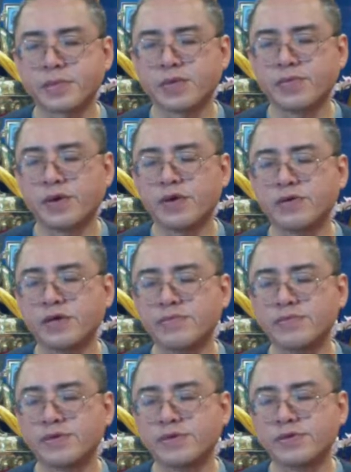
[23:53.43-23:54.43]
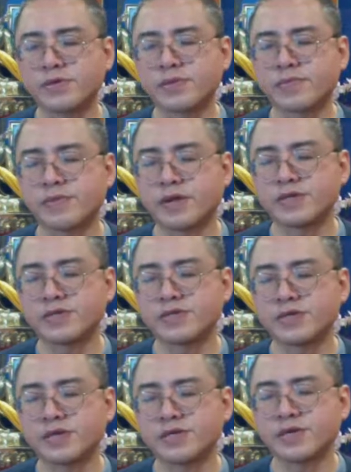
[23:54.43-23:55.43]
Welcome those pleasant
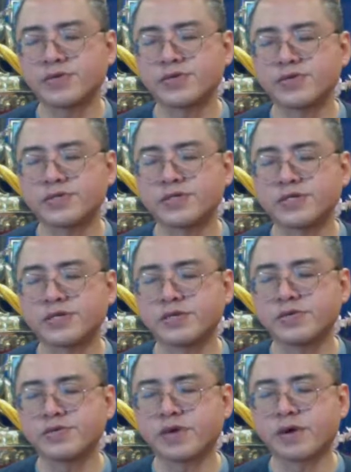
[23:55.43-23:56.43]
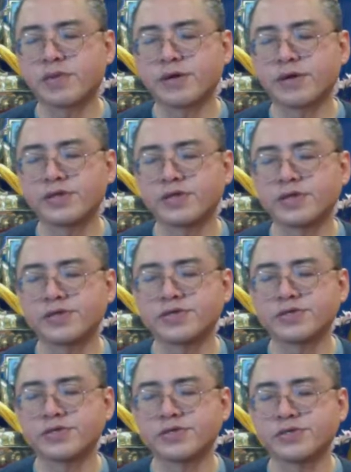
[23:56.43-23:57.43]
sensations into our
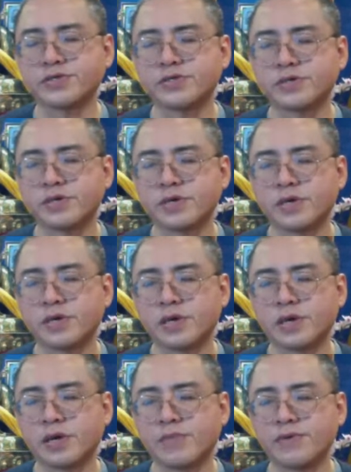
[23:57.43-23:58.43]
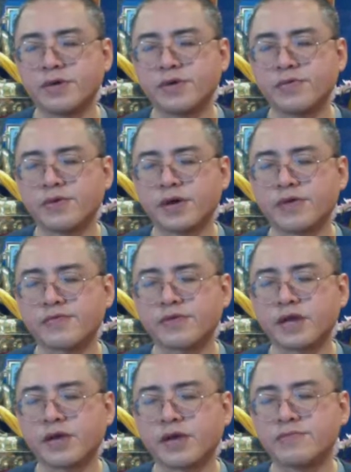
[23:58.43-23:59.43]
meditation. Be aware of
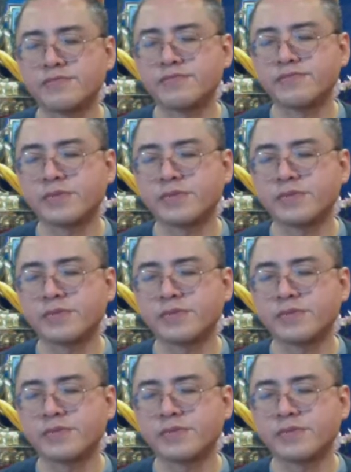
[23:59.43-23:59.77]
them